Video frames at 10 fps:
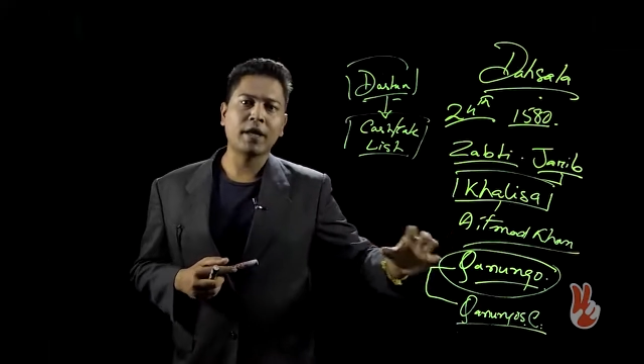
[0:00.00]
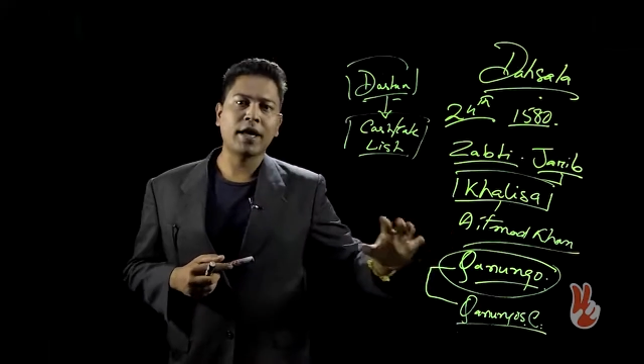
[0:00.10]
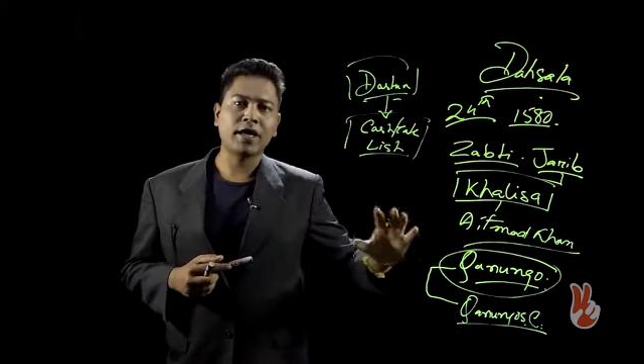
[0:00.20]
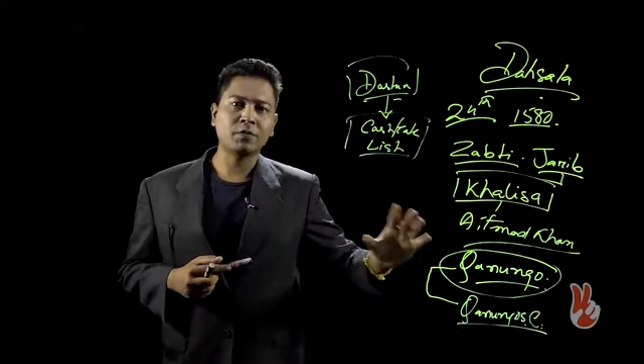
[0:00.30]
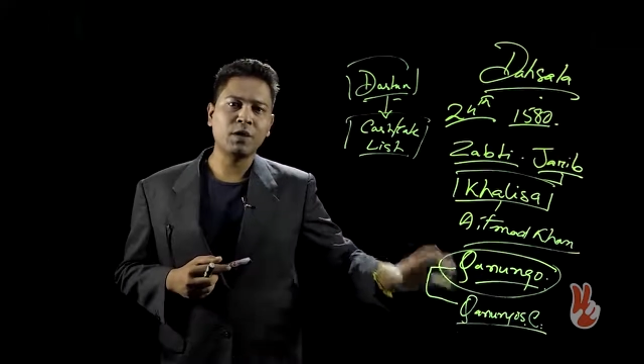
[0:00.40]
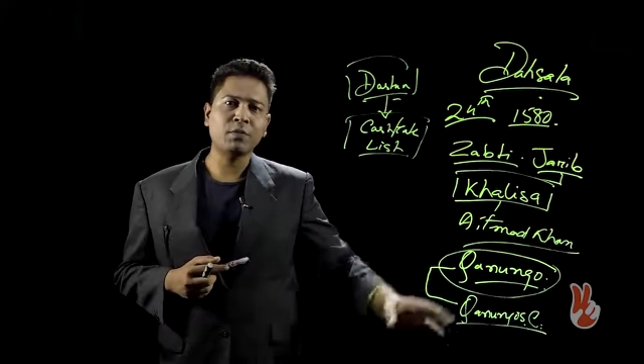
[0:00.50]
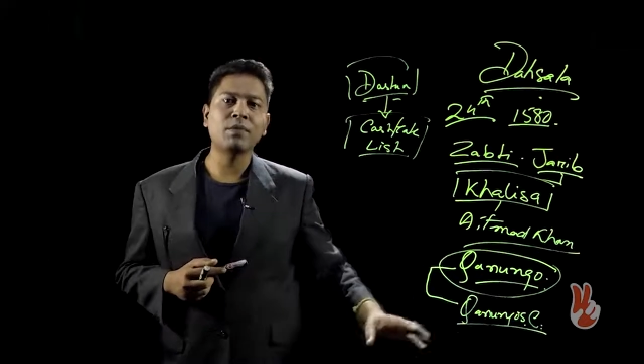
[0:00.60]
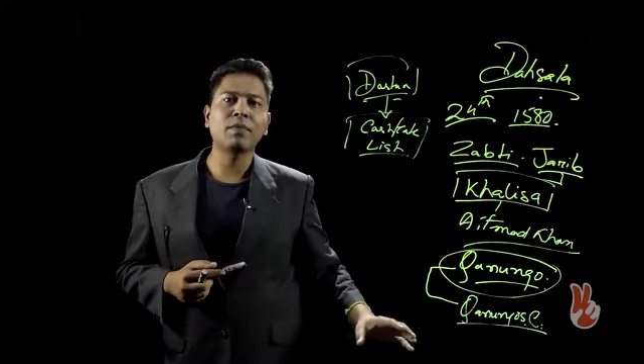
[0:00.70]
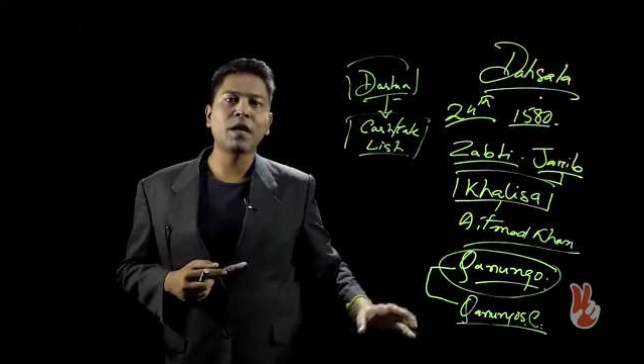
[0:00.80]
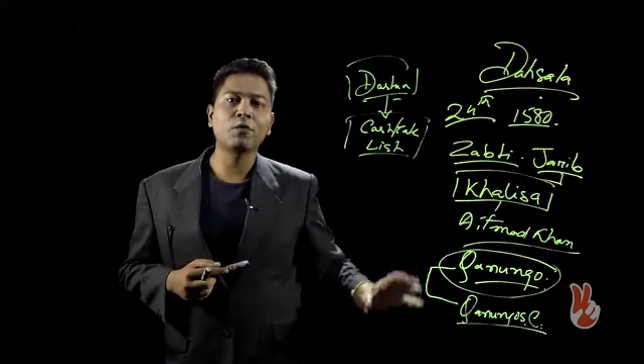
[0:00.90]
the experiment
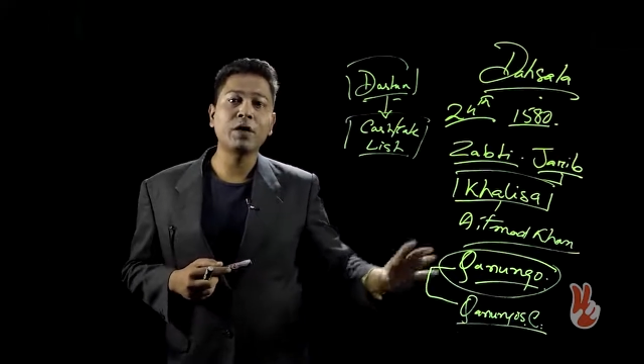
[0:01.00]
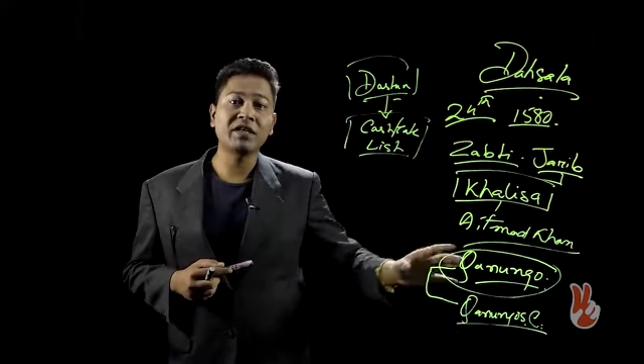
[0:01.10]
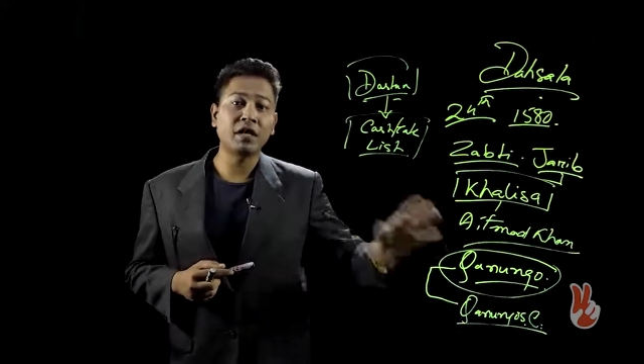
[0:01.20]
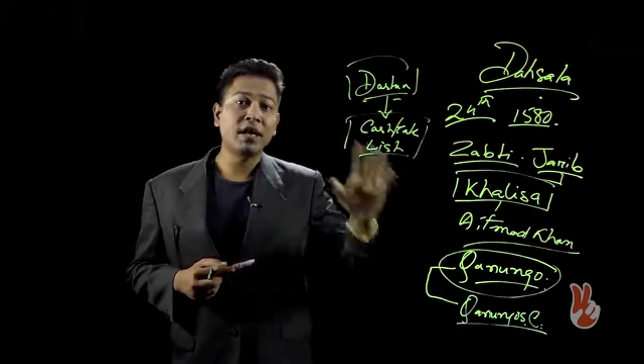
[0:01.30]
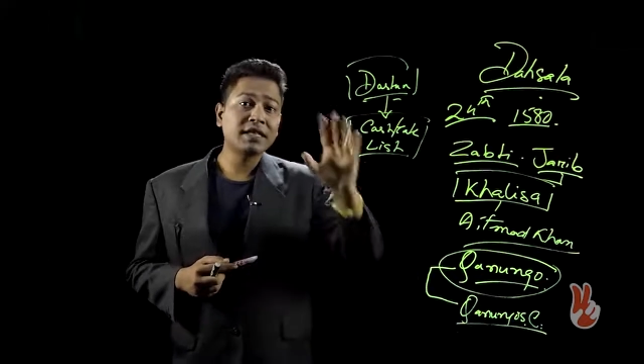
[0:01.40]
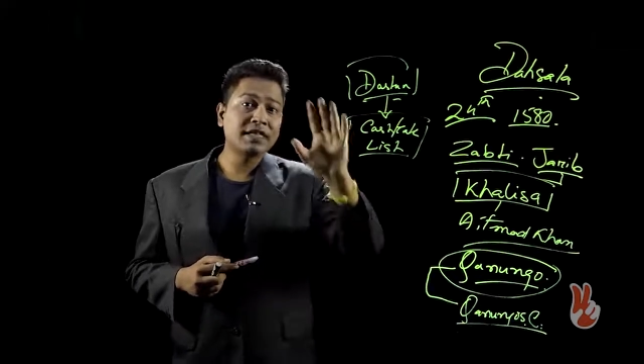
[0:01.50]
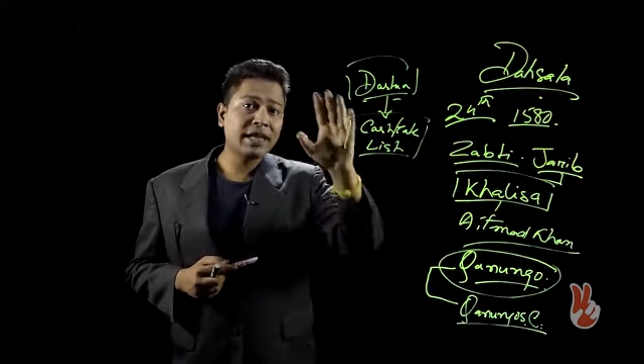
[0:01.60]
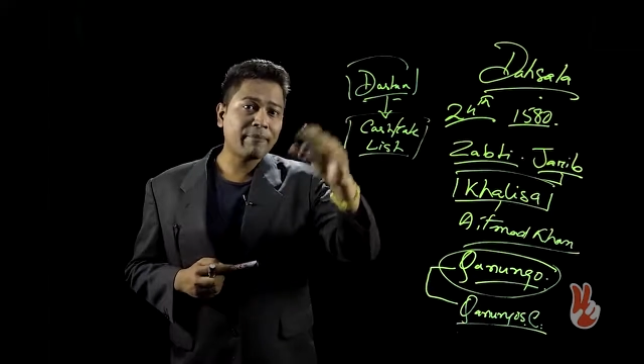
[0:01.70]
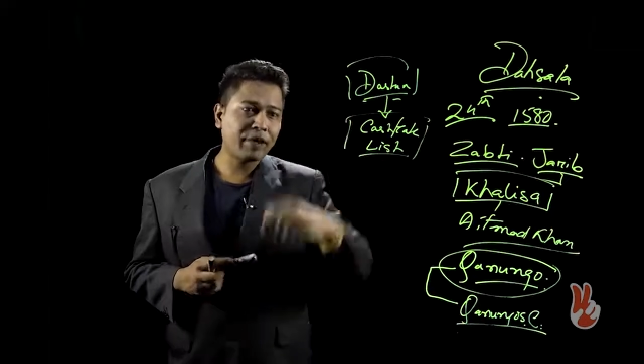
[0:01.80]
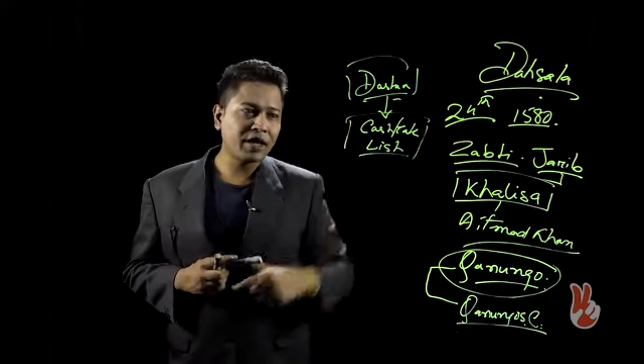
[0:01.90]
by which
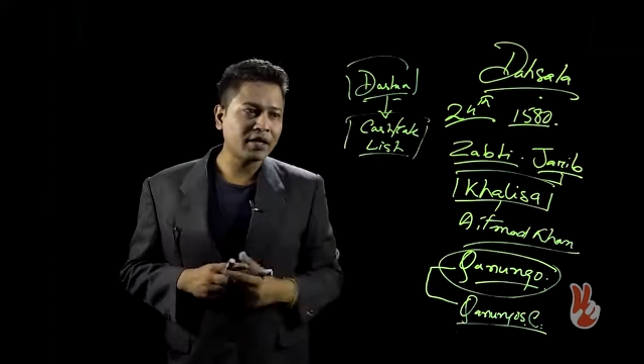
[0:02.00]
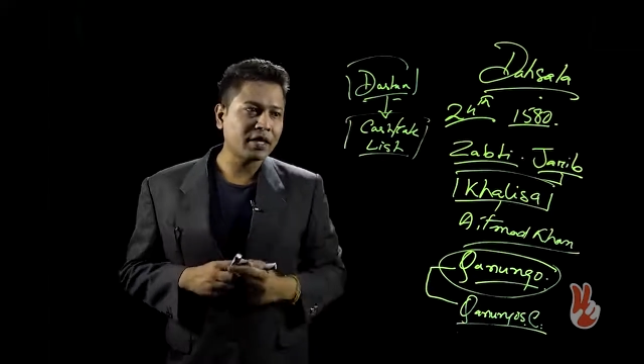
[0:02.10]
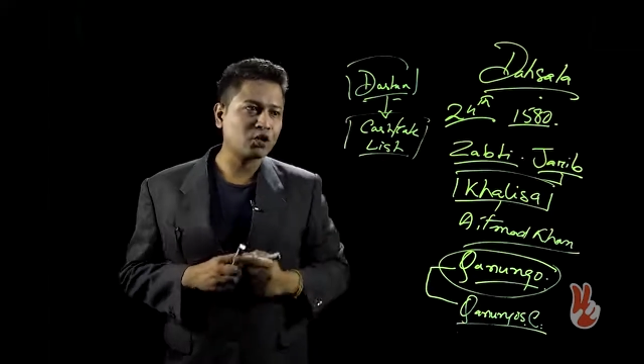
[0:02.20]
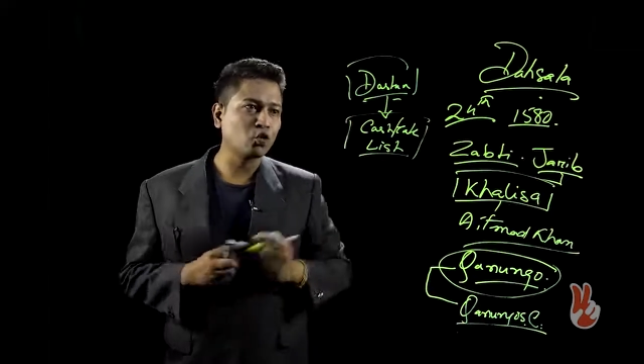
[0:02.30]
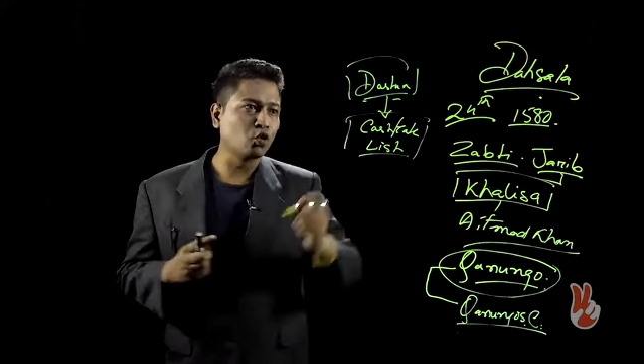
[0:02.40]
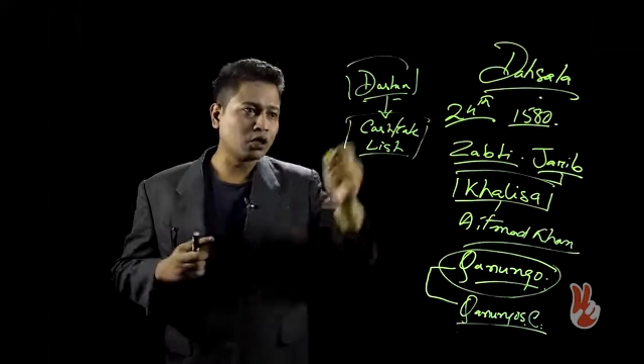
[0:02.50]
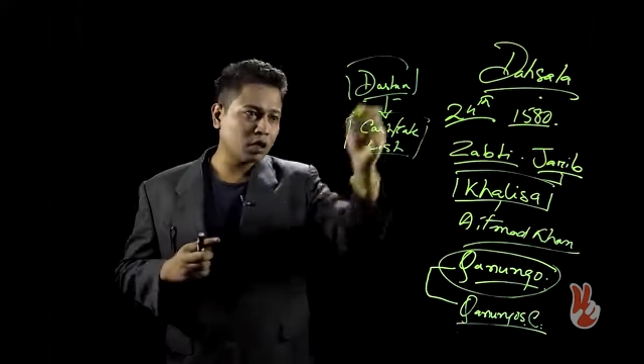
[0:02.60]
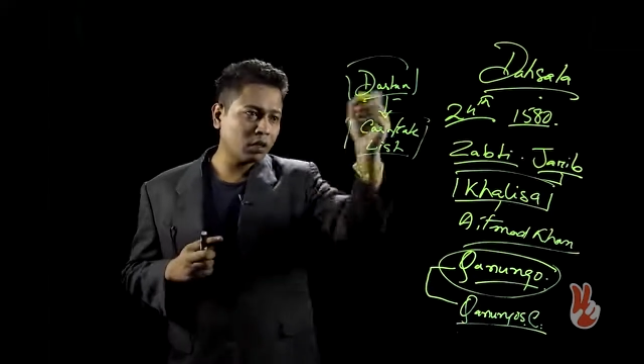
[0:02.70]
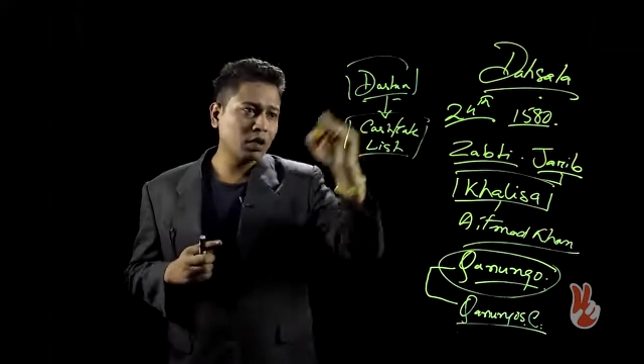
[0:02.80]
separate dasturs,